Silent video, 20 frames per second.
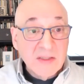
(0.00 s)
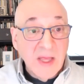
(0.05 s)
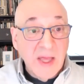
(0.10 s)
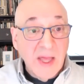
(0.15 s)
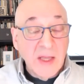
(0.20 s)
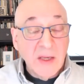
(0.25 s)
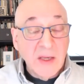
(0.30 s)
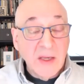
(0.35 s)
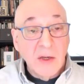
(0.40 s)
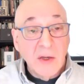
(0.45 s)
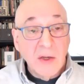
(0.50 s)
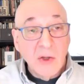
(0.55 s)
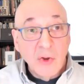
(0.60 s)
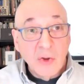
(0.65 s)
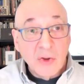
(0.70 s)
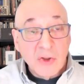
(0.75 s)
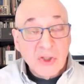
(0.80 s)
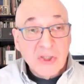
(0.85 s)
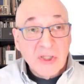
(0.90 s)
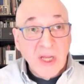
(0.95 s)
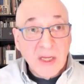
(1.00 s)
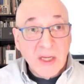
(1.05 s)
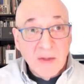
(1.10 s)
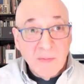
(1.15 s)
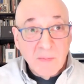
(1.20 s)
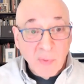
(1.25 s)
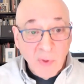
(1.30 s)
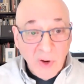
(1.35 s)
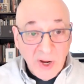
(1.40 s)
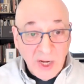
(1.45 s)
that your second
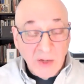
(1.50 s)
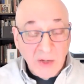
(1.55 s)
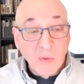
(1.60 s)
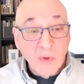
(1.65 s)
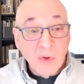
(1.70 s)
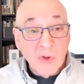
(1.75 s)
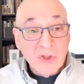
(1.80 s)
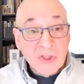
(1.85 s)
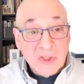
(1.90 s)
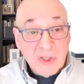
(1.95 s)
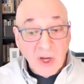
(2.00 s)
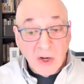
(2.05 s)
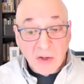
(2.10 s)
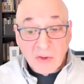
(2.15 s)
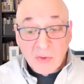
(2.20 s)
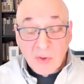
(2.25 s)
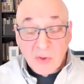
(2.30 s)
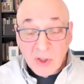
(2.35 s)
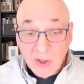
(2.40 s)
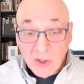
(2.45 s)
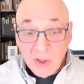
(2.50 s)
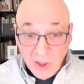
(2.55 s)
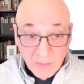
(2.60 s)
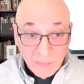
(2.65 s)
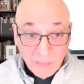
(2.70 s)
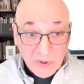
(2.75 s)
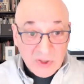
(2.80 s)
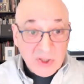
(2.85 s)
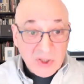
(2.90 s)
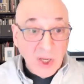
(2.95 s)
brain will start to
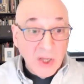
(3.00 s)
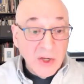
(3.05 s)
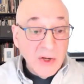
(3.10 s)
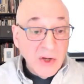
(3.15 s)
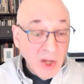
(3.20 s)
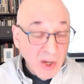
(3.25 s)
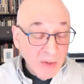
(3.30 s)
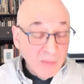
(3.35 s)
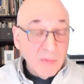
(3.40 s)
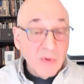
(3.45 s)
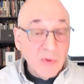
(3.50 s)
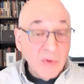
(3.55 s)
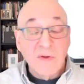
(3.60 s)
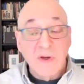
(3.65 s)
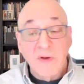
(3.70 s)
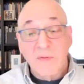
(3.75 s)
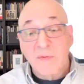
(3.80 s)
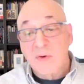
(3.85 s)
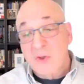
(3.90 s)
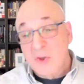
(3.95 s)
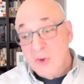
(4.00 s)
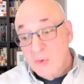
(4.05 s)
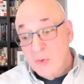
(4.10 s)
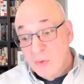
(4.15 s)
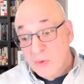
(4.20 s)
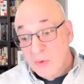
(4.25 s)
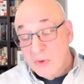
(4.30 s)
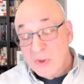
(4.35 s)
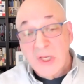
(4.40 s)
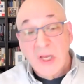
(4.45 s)
encompass a number of different
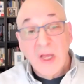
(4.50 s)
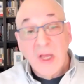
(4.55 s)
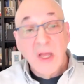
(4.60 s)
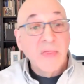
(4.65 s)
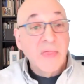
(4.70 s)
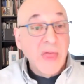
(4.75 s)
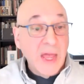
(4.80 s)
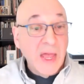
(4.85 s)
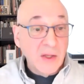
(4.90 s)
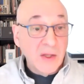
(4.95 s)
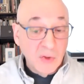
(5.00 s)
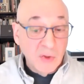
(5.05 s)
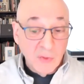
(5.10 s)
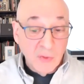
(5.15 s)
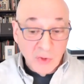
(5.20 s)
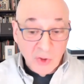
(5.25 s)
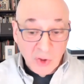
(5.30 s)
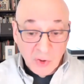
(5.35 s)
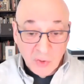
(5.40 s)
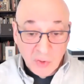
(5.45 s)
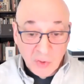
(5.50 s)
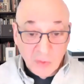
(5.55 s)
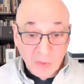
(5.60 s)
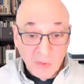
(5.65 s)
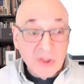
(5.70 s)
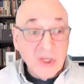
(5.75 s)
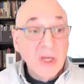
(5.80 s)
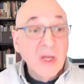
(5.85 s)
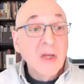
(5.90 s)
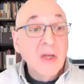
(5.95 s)
tools that you
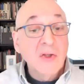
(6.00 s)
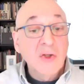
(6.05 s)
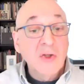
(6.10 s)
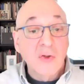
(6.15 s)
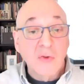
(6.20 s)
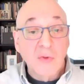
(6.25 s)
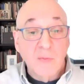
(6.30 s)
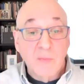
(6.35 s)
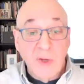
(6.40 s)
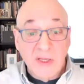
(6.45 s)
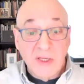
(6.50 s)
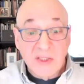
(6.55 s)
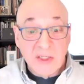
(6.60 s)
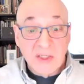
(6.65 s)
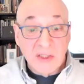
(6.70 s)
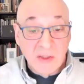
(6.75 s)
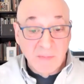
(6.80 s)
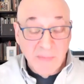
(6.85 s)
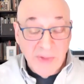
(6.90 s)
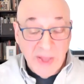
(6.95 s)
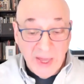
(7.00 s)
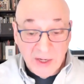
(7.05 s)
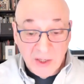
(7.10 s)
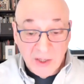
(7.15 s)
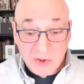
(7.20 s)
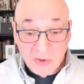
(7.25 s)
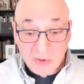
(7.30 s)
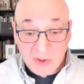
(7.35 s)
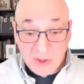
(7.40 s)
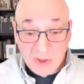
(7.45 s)
use to basically
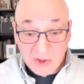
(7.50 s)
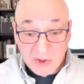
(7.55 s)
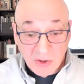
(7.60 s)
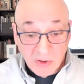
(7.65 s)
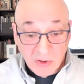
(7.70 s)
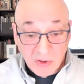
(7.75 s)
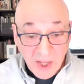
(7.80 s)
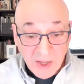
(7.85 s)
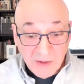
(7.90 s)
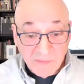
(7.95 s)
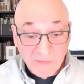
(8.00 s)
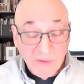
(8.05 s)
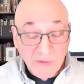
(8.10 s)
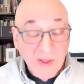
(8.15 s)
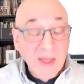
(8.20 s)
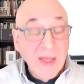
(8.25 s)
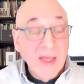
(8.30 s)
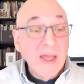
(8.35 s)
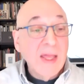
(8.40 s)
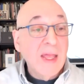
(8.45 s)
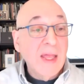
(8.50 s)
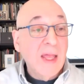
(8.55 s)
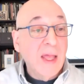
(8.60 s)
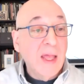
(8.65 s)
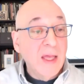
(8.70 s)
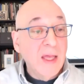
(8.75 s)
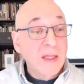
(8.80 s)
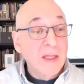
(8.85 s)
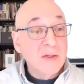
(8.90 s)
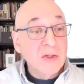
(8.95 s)
manage your digital life.
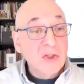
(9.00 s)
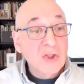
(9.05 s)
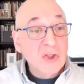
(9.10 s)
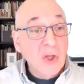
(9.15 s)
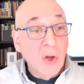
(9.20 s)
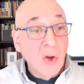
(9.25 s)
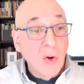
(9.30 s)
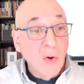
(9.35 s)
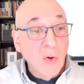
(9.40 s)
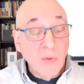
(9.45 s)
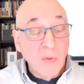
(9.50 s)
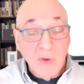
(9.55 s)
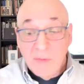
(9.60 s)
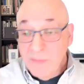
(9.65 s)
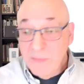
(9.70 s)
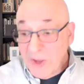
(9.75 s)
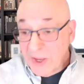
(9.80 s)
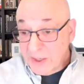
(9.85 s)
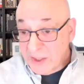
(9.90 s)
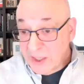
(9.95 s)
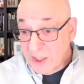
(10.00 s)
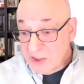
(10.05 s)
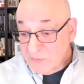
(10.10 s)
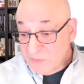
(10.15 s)
And so, in my case,